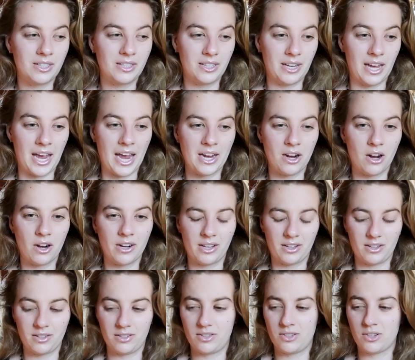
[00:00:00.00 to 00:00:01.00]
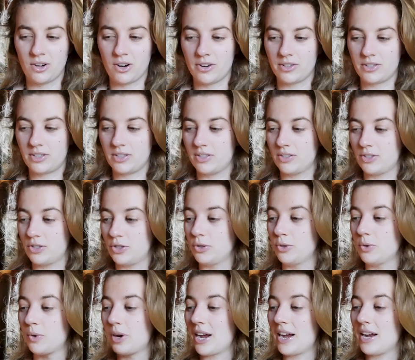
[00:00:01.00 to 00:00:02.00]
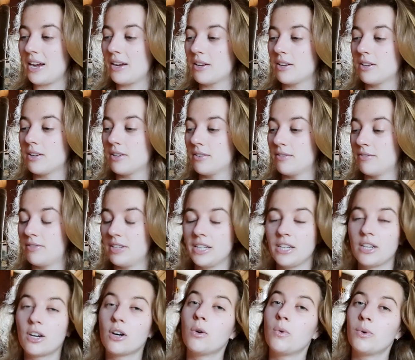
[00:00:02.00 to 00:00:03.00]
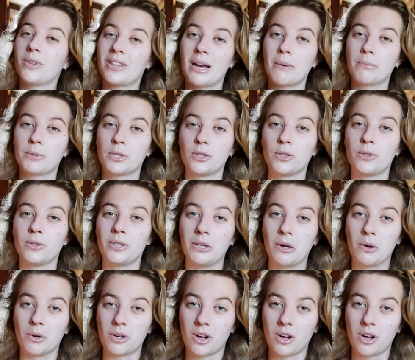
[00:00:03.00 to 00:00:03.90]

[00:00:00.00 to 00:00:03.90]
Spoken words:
chaotic start to a video with absolutely no